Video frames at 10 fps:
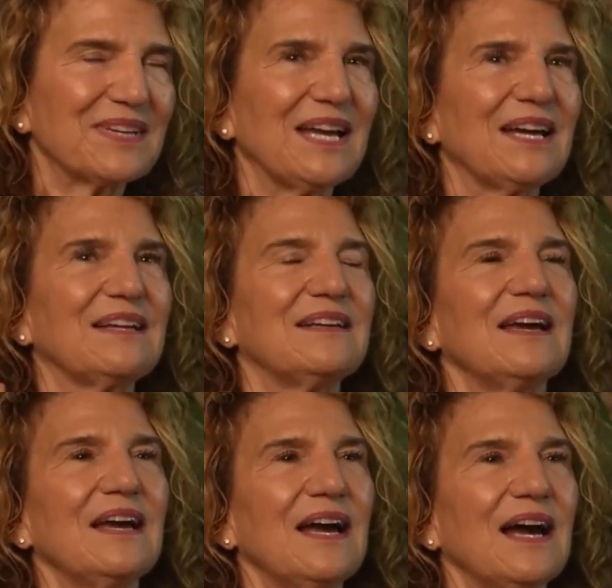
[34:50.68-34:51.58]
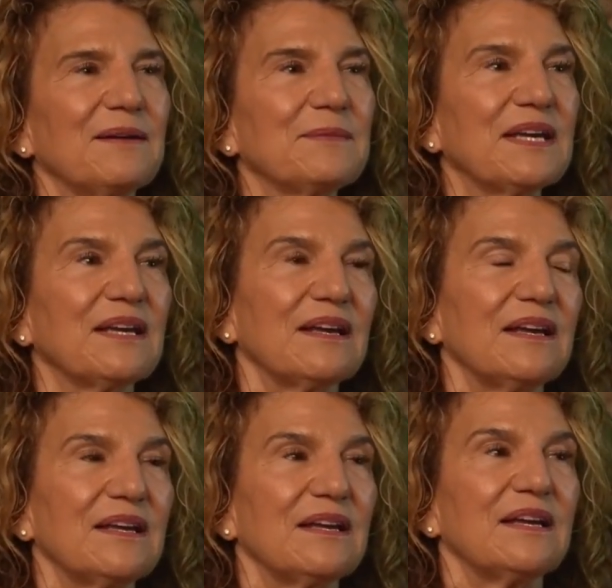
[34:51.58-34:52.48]
and I'm like,
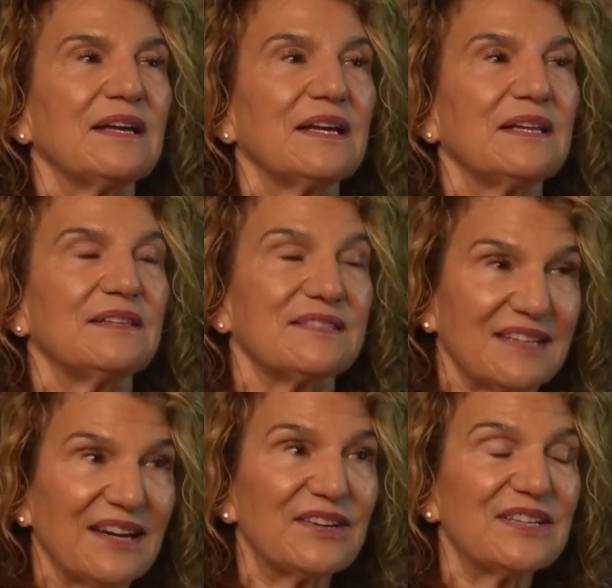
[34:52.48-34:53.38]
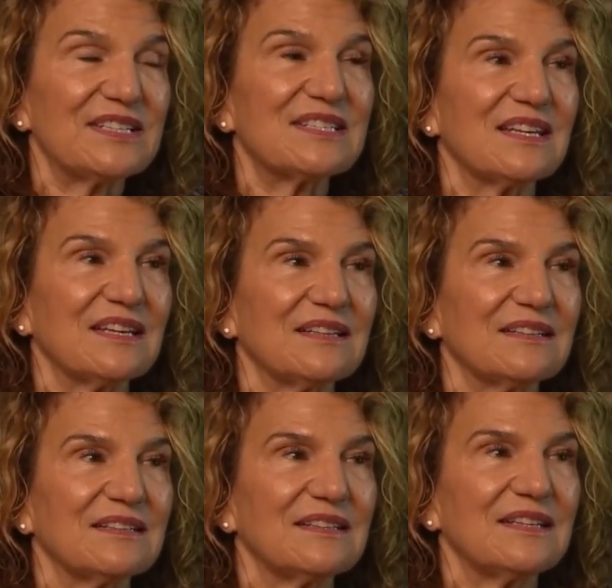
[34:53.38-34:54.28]
the scariest thing
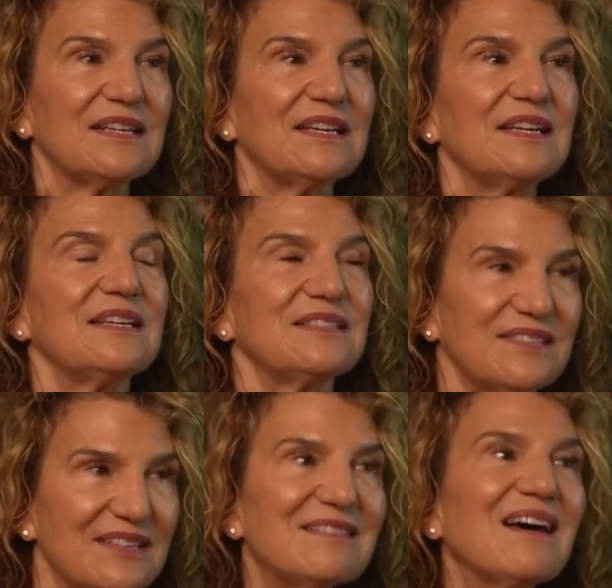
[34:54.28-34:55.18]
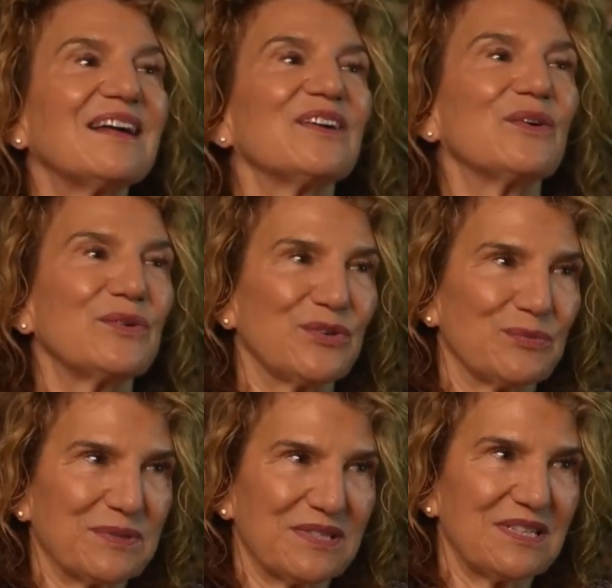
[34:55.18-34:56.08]
is to not own your
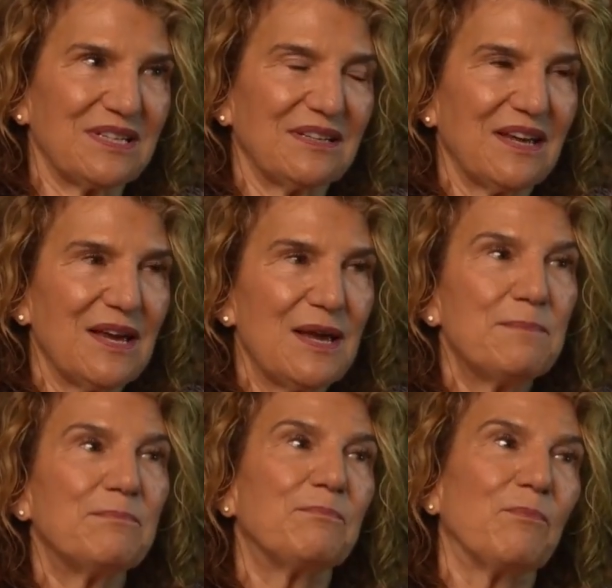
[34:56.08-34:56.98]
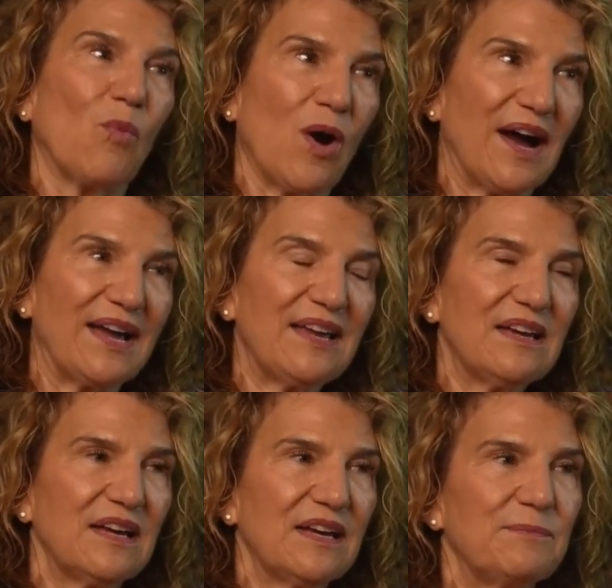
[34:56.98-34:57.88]
pussy. Why?
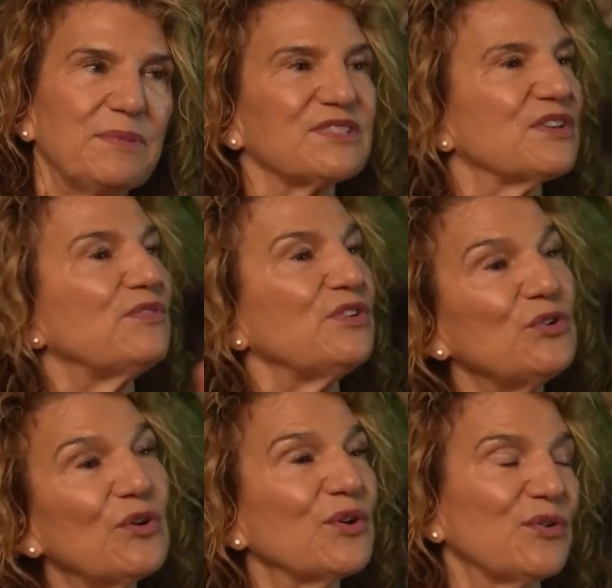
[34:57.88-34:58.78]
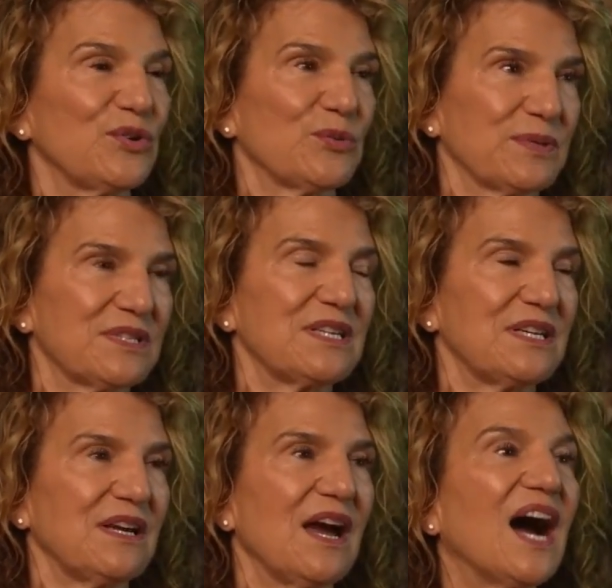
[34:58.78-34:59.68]
Because if you don't own your
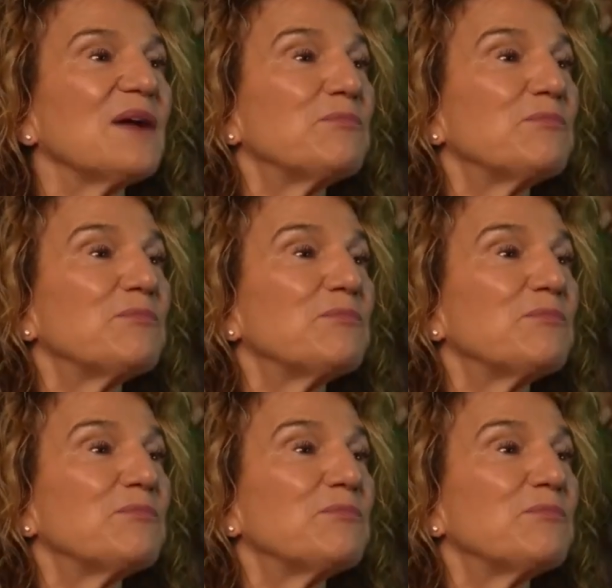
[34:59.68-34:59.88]
pussy, I